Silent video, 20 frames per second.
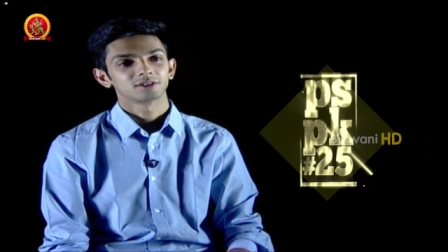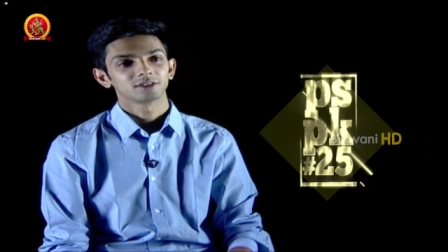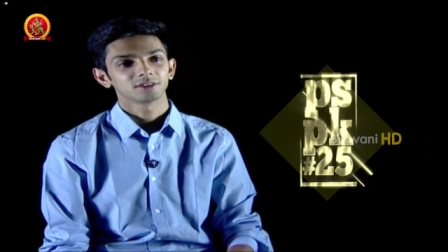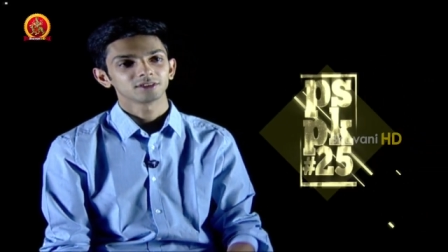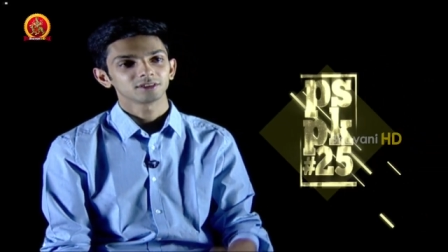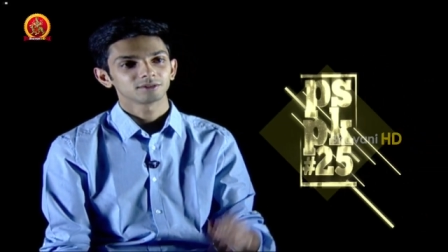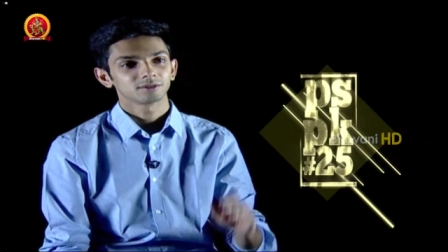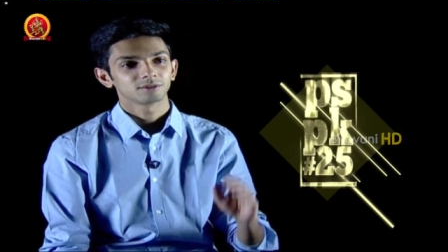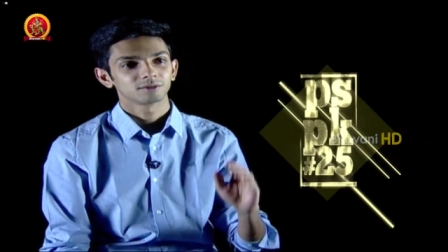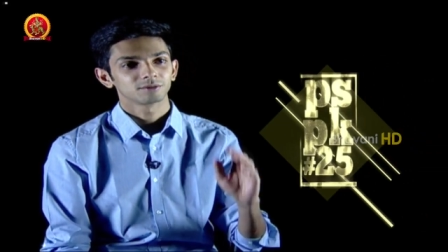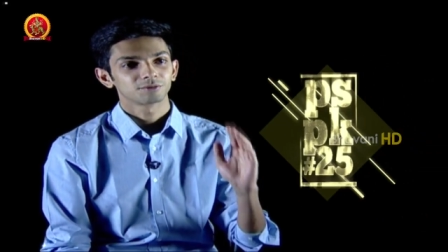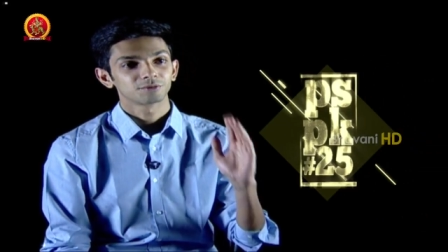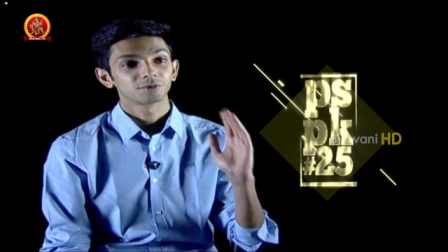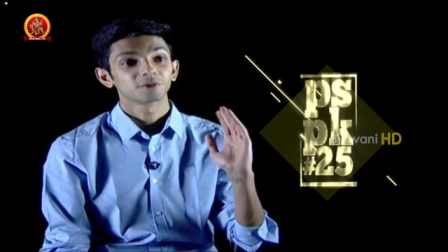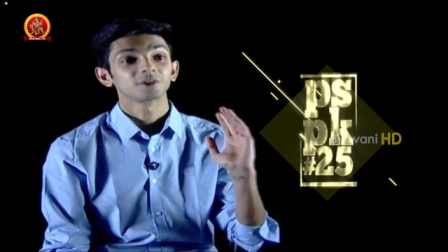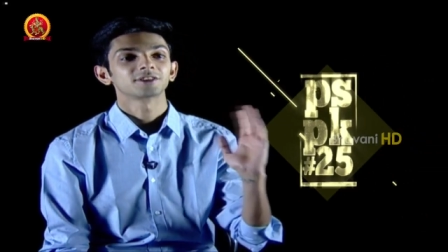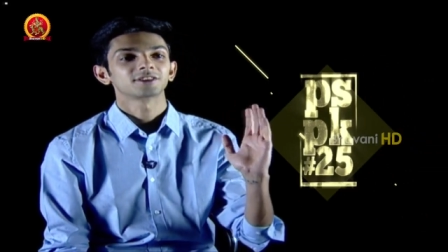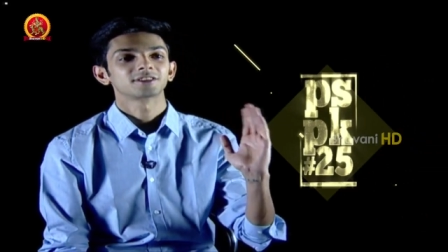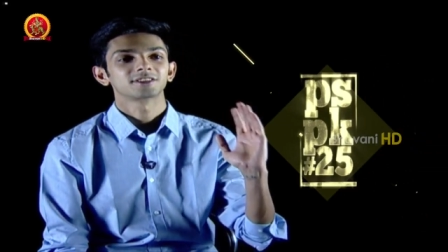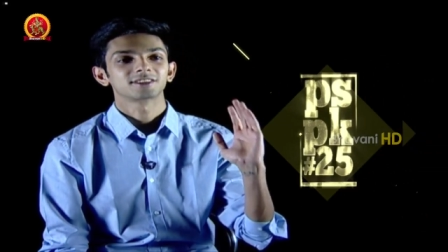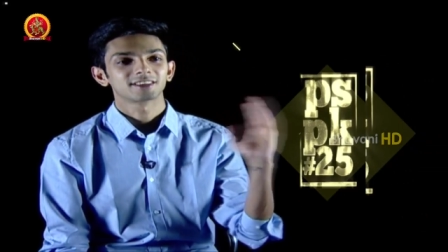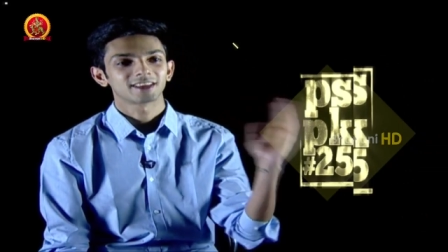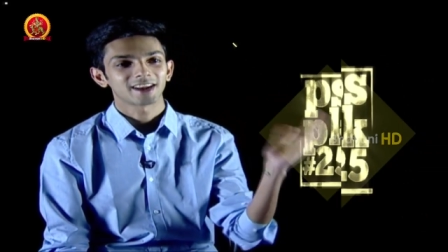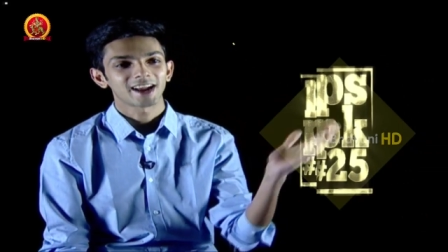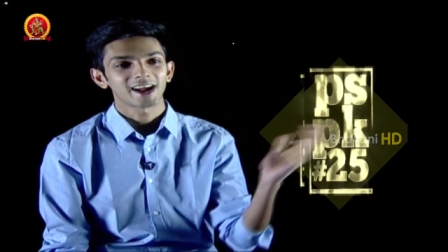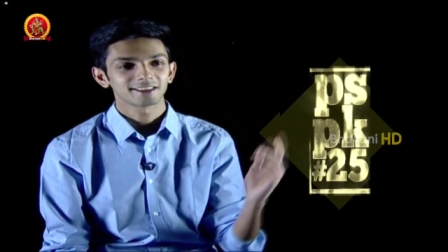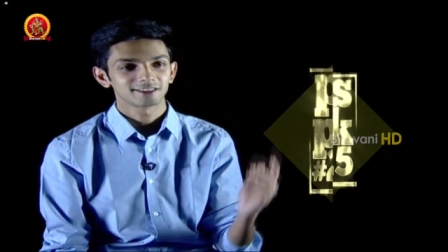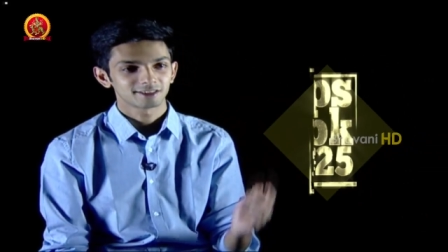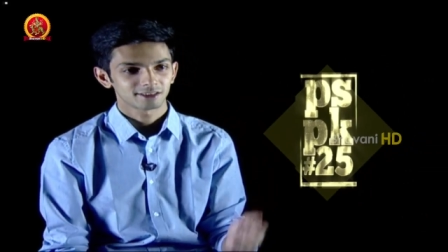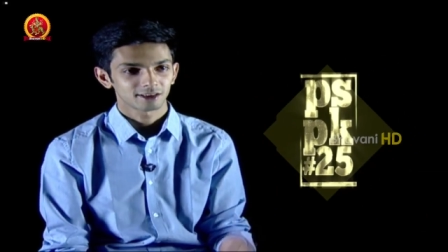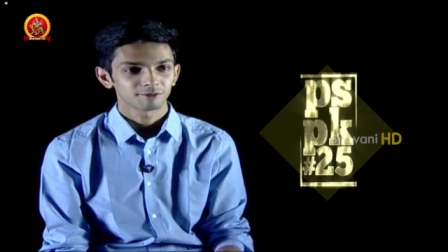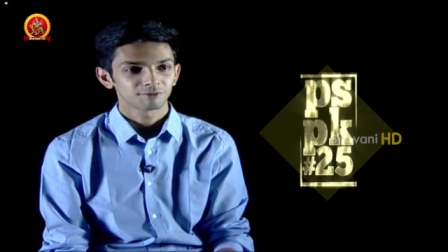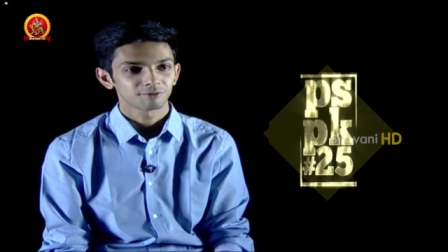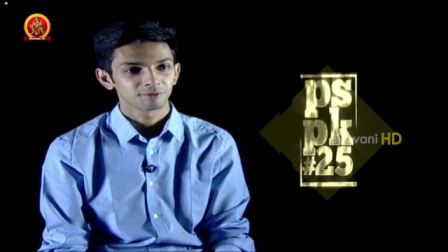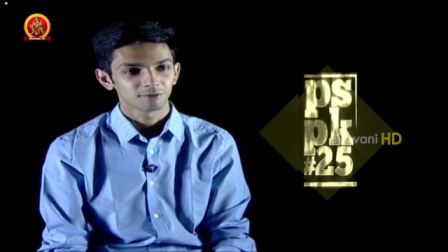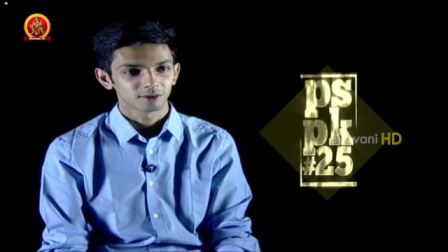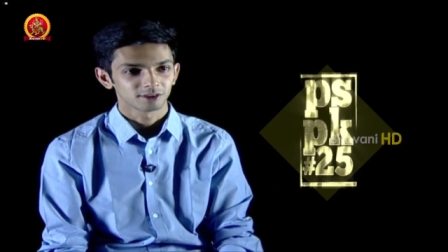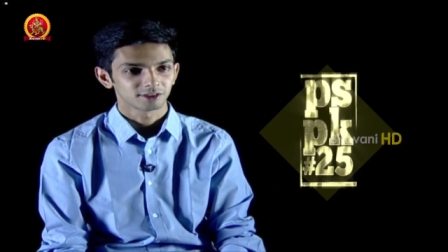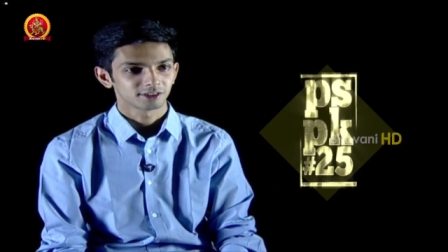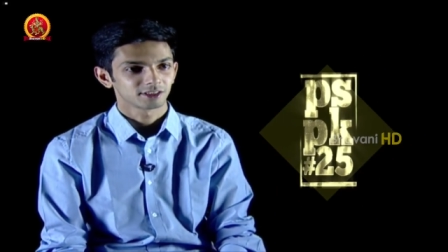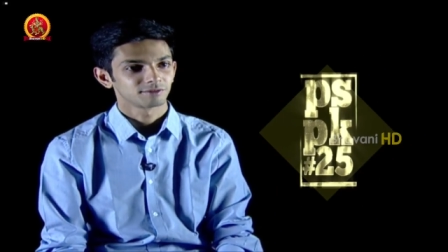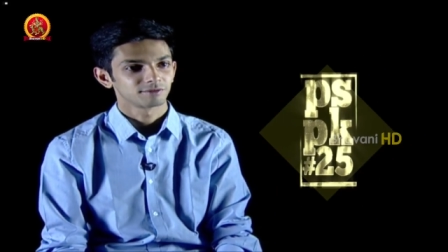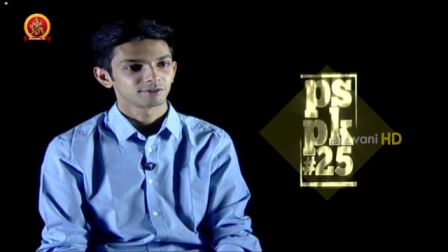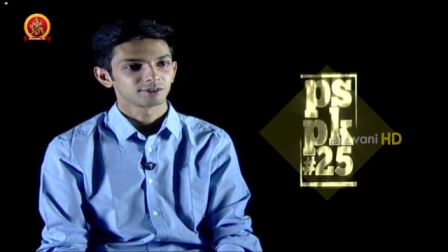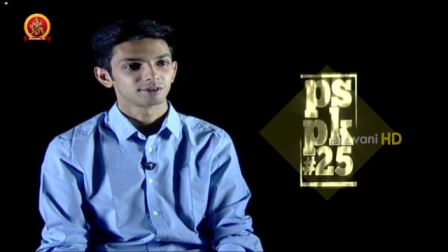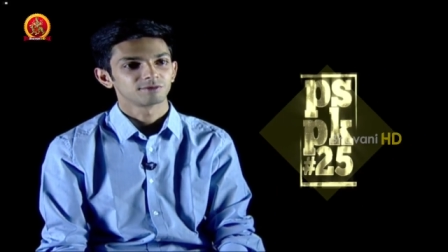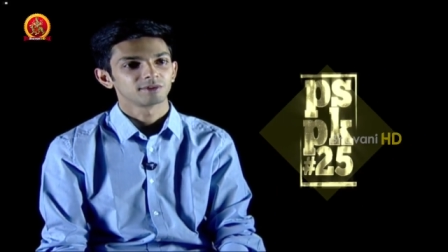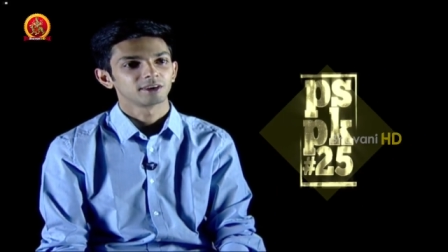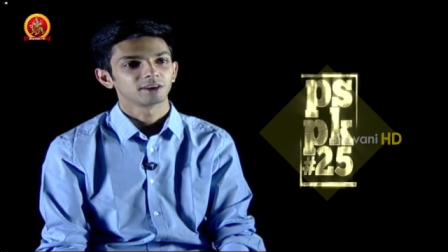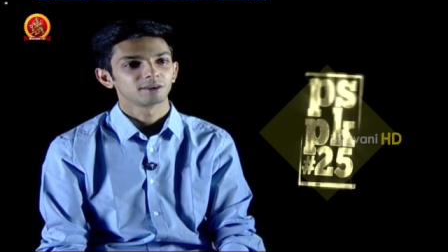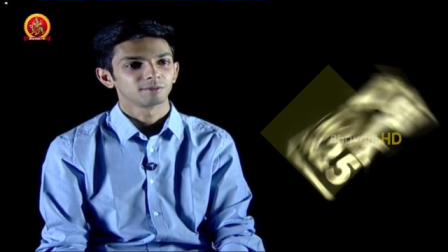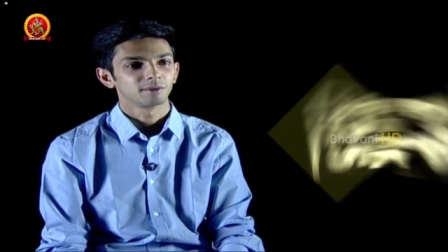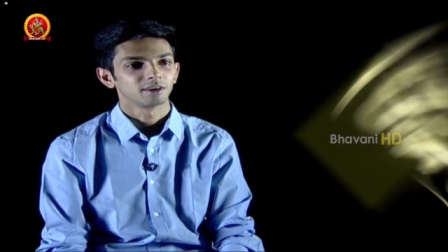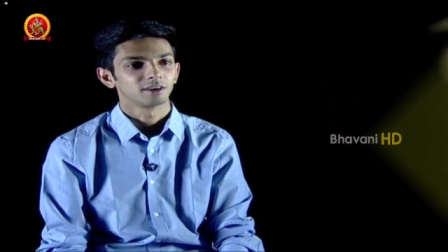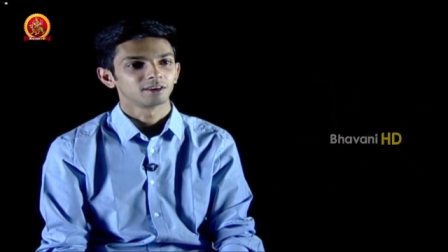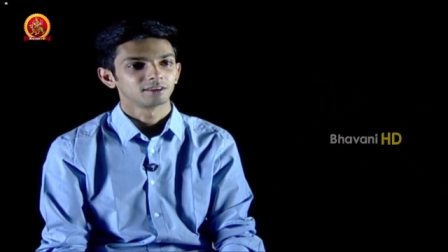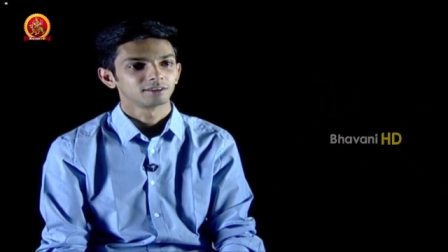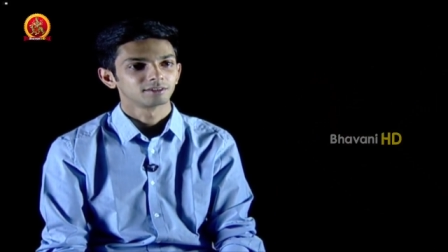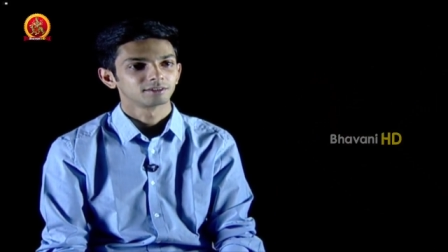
the first scratch rough version which we had made.